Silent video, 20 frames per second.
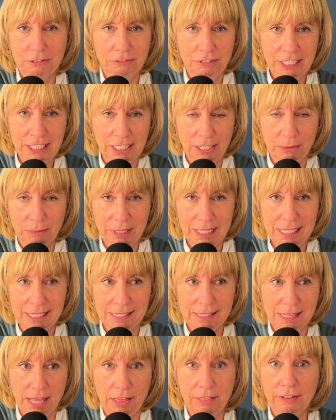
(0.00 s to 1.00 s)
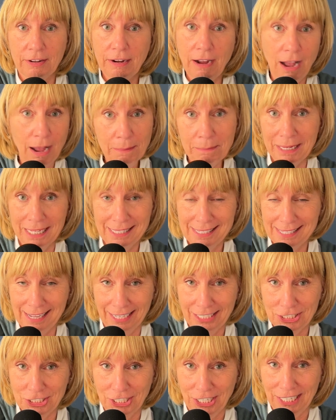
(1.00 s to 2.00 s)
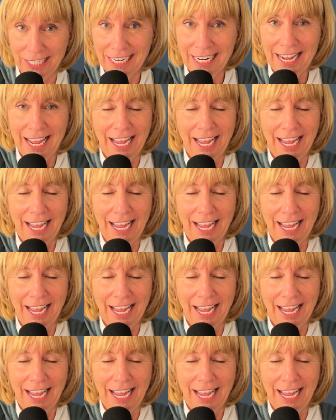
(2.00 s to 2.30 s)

video is the comment section.